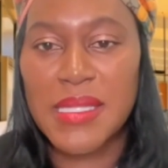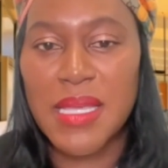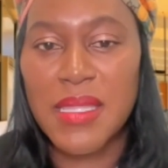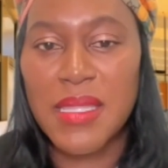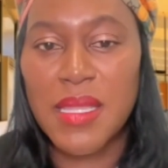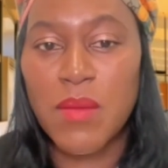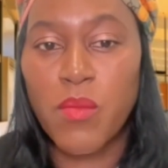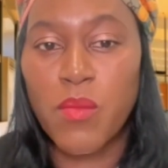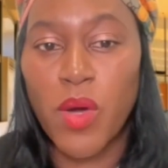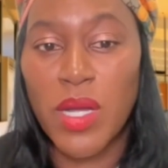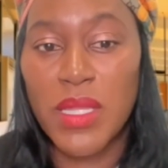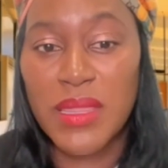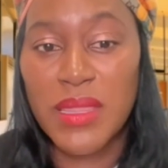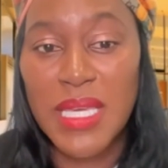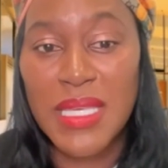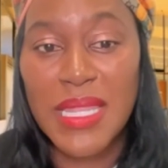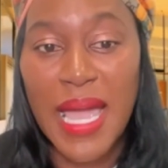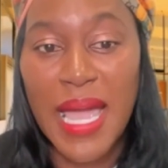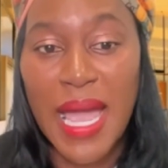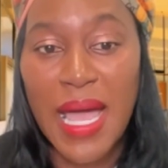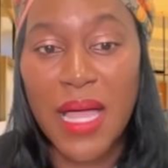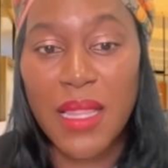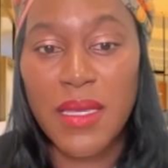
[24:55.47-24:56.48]
And then one thing
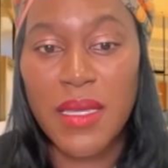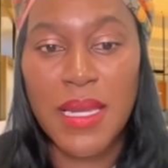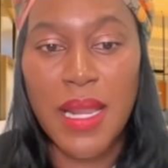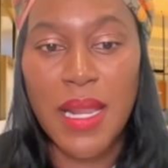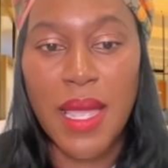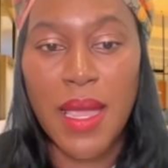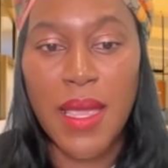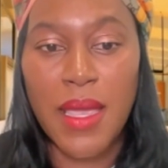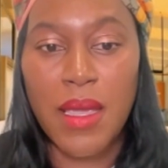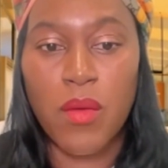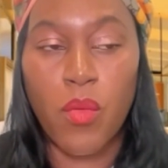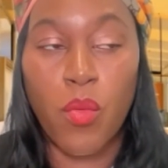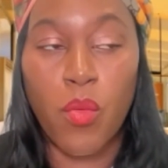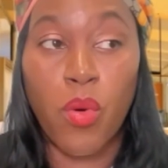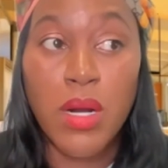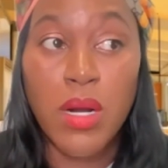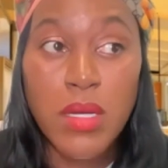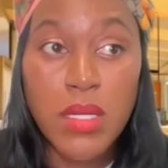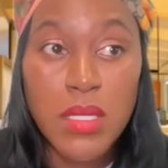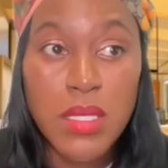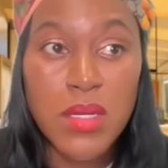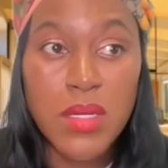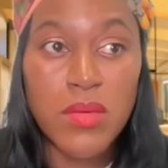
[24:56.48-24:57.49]
that Allie and I
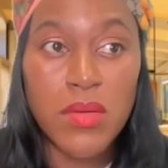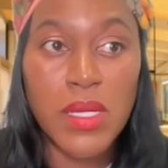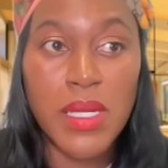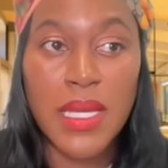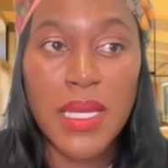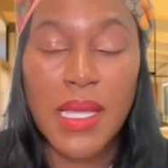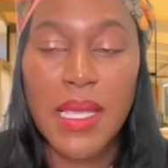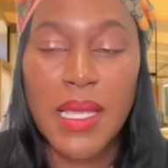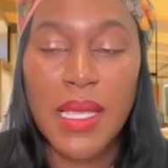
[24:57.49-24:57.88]
weren't doing,